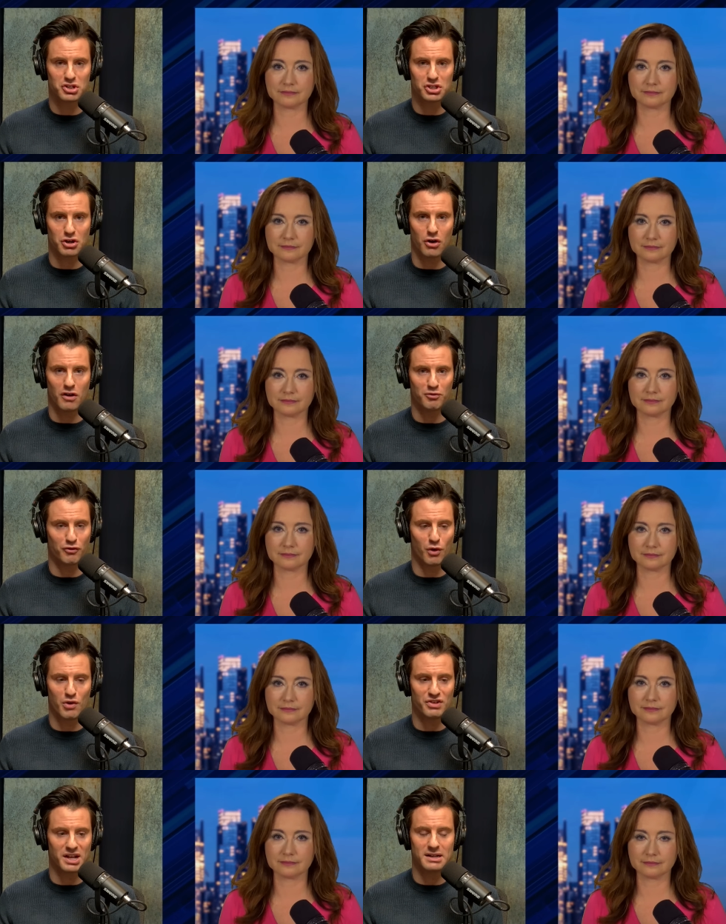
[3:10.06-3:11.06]
Speaker 1: start off before
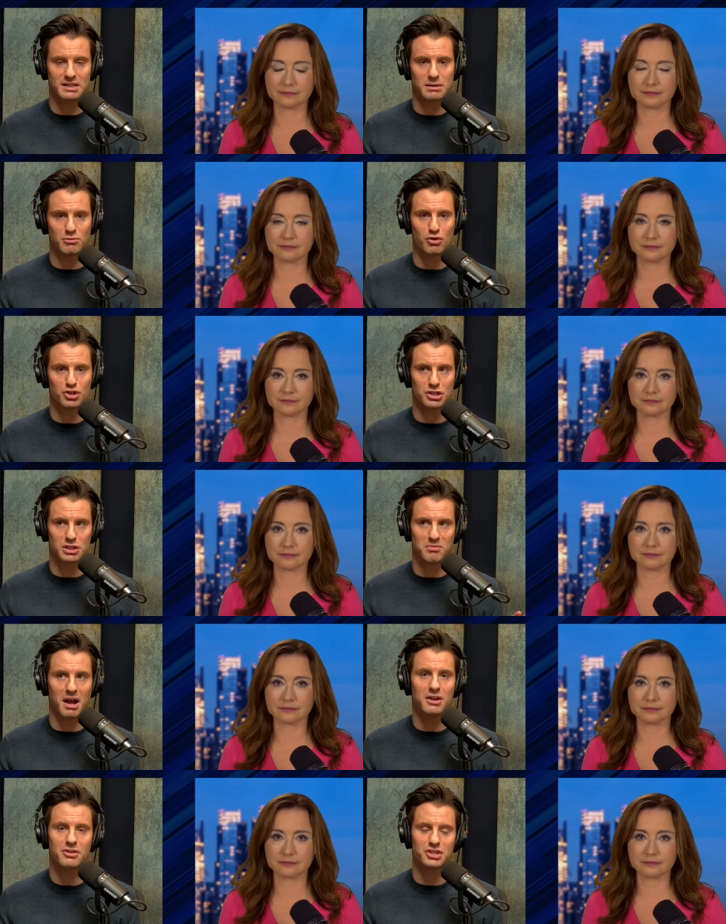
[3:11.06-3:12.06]
we even get into the motions.
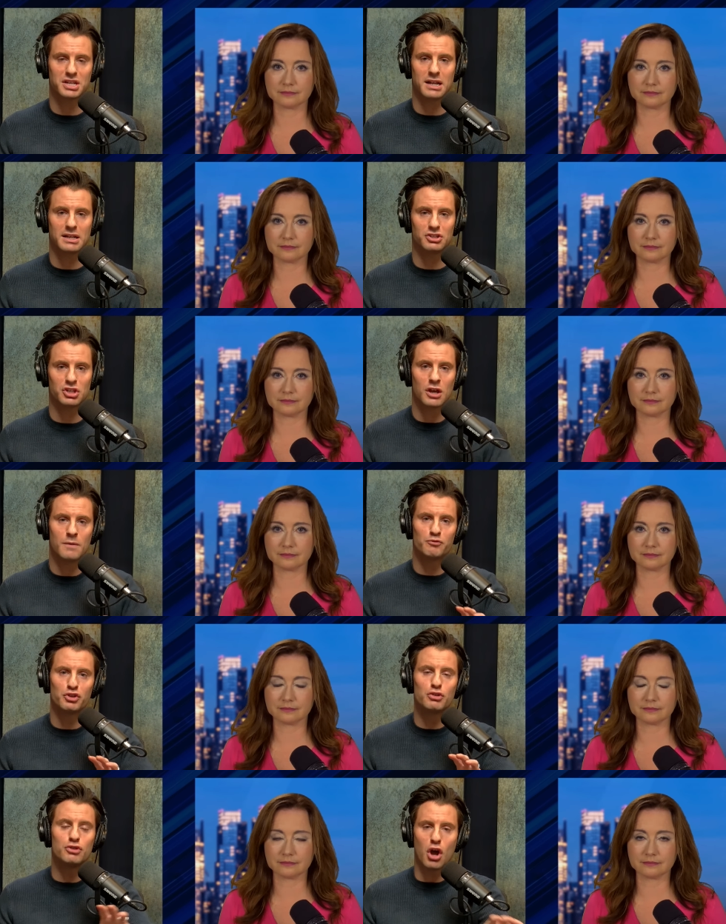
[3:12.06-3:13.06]
My understanding is
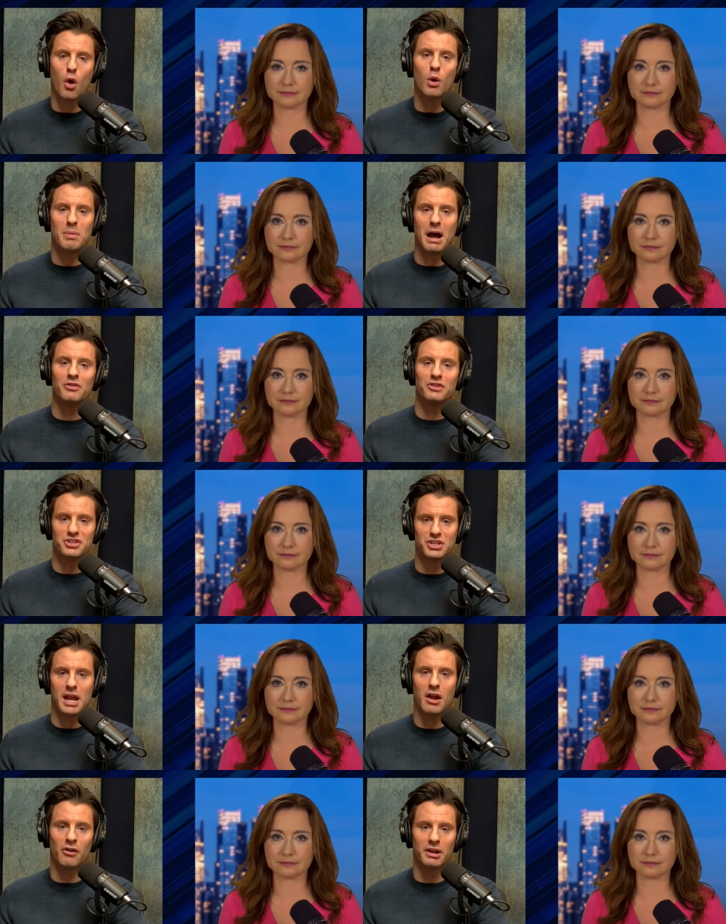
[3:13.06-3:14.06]
you know about this
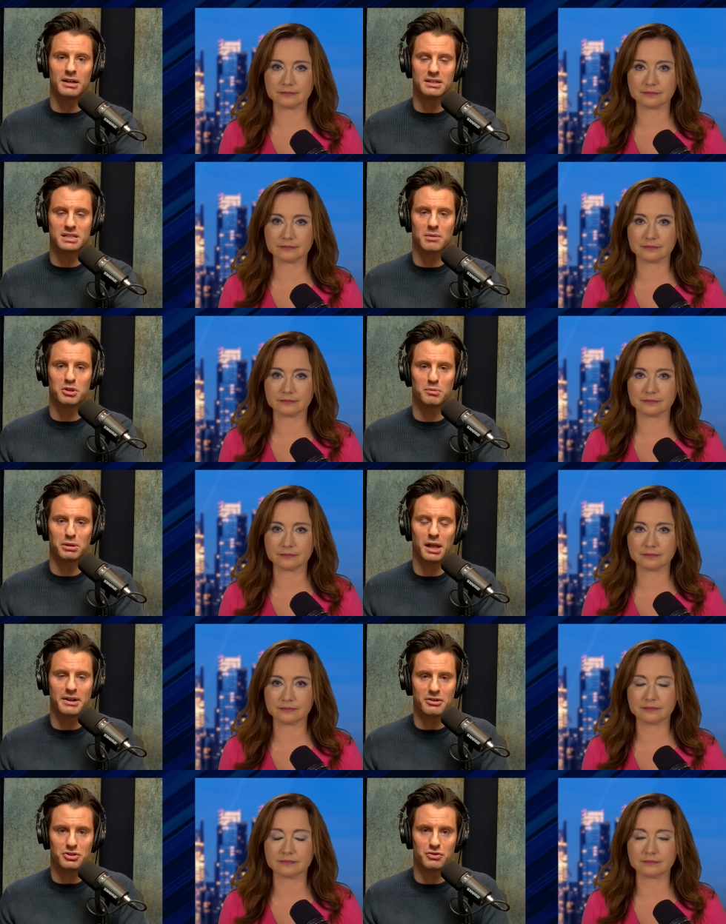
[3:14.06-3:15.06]
area and some of the
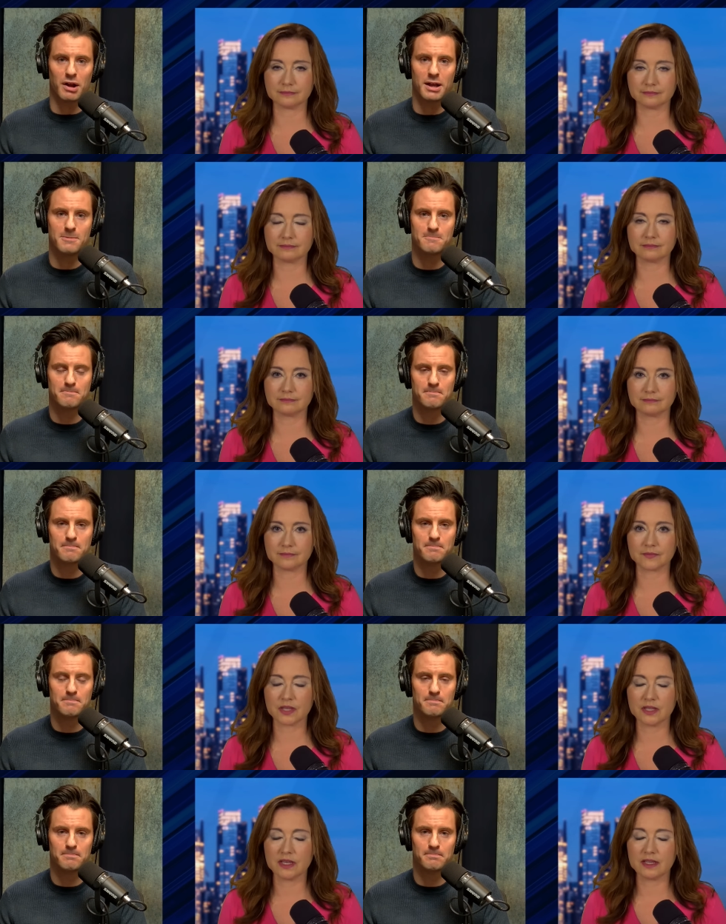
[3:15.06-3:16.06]
players, mm-hmm. right?
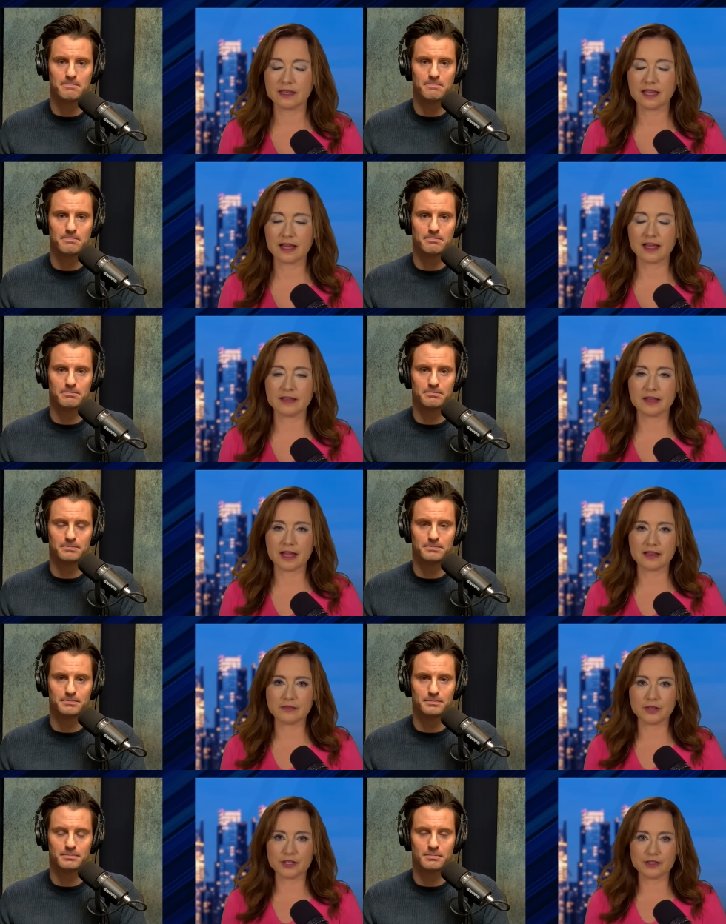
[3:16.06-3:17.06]
Speaker 2: Yeah, I, I
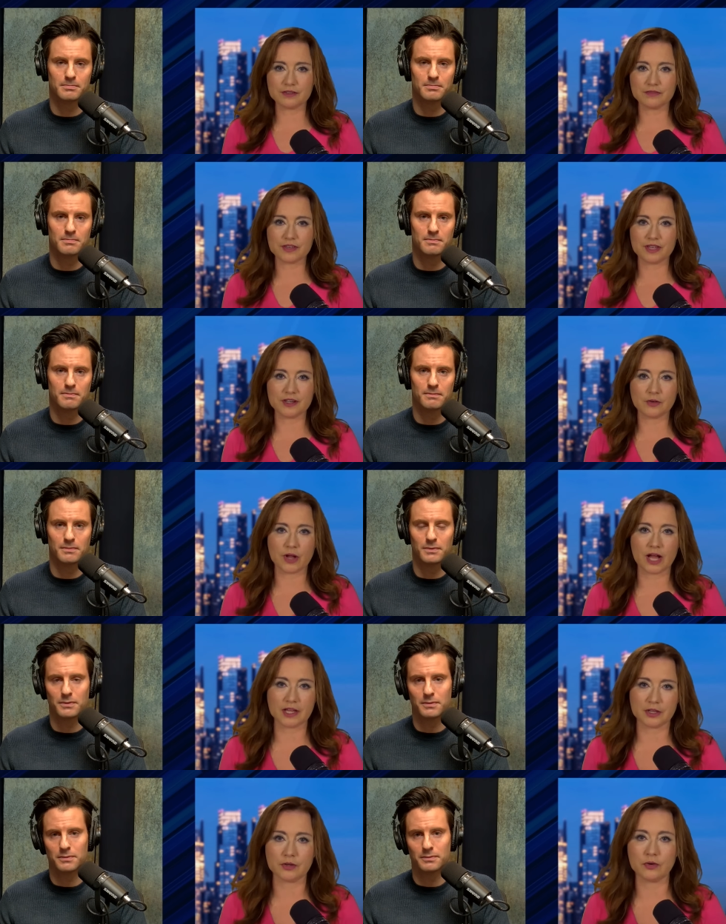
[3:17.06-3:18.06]
live in
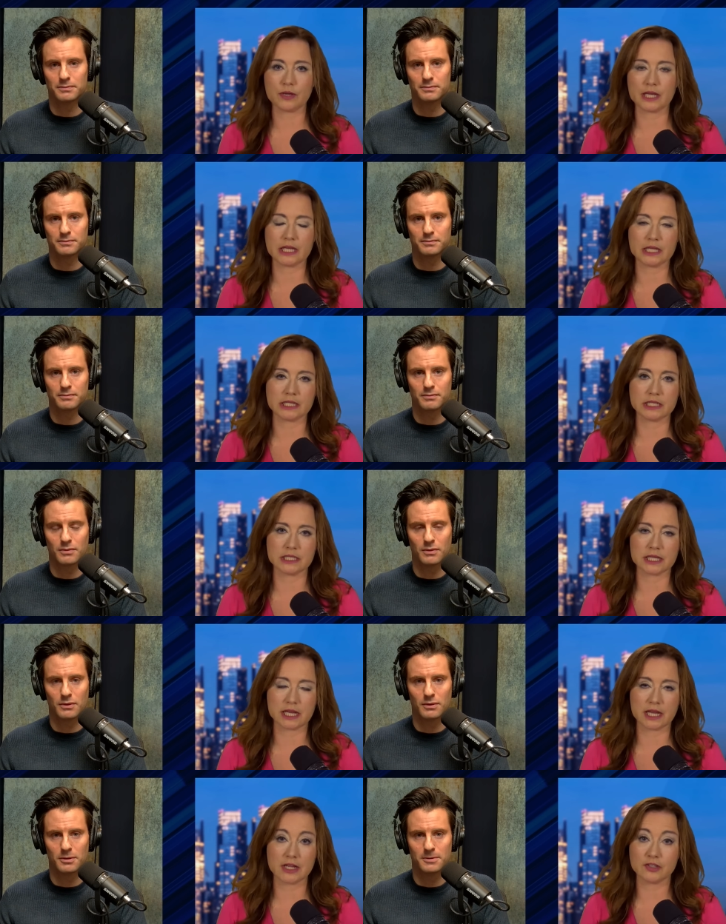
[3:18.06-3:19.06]
Ohio and
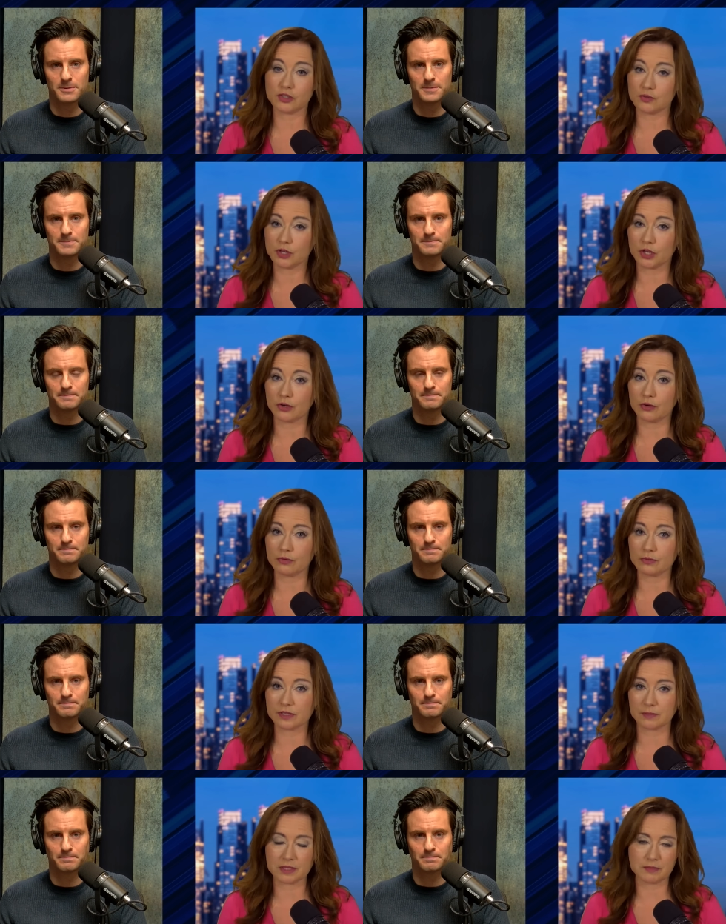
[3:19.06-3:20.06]
I, I, do know
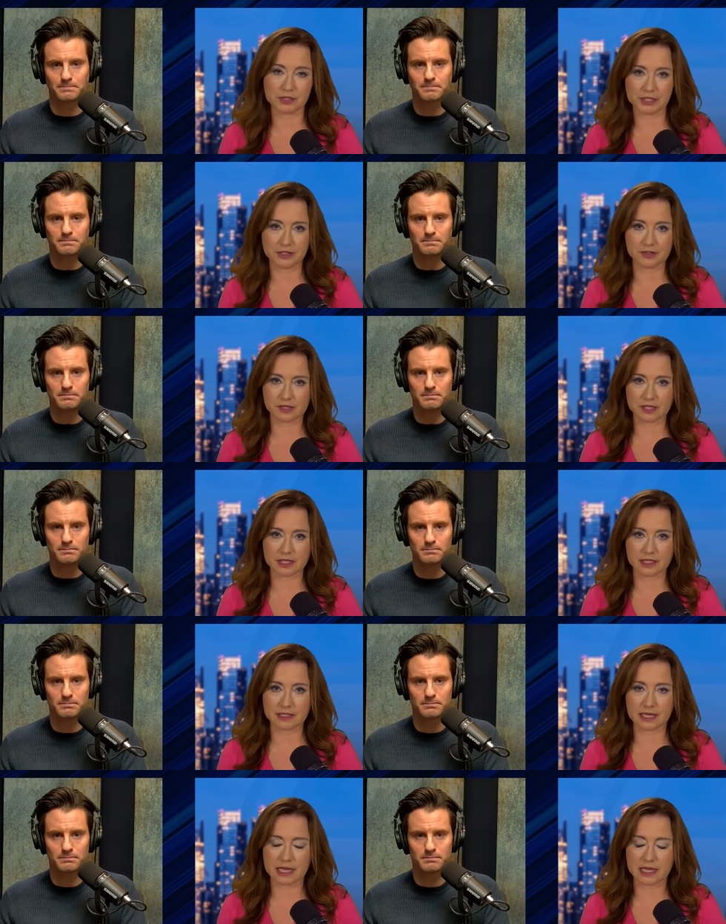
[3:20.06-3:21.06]
some of the players in
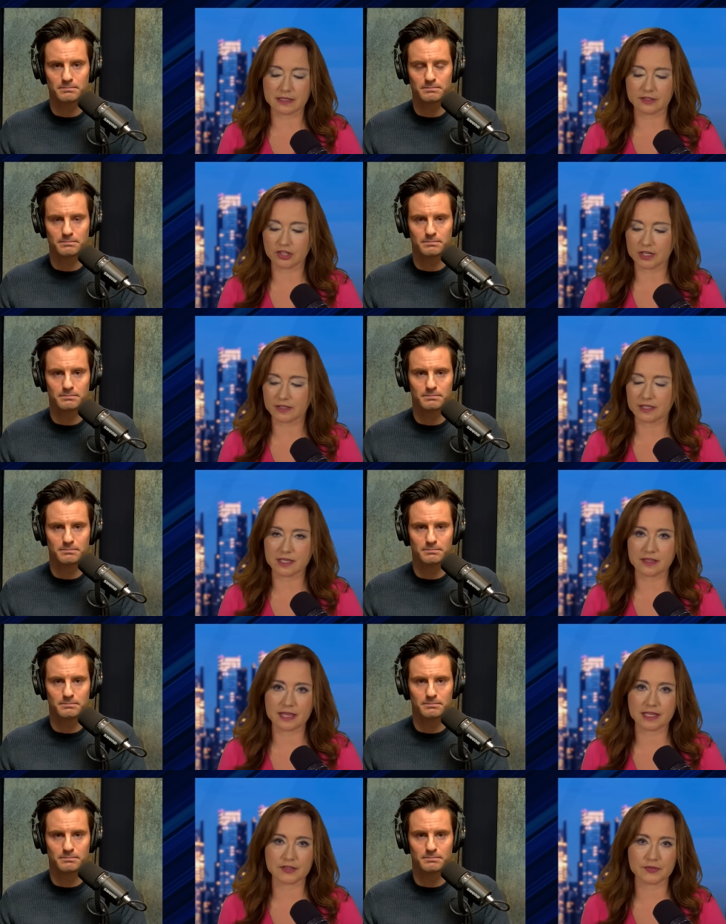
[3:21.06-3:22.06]
this case, Jesse, and thanks